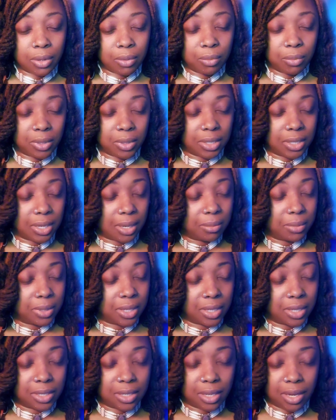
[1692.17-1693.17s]
when times
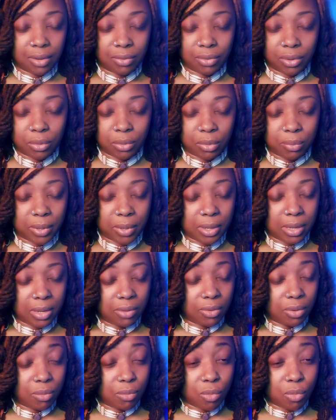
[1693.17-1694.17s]
get tough, it will be
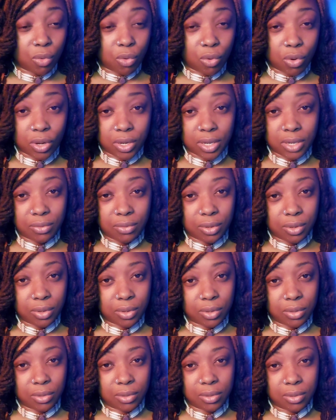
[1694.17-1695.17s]
even more
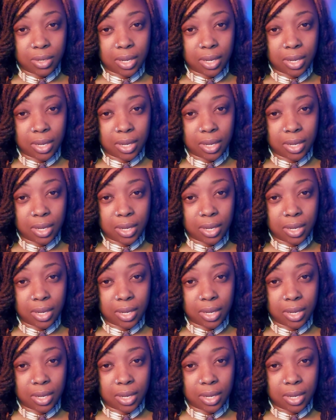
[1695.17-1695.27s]
difficult.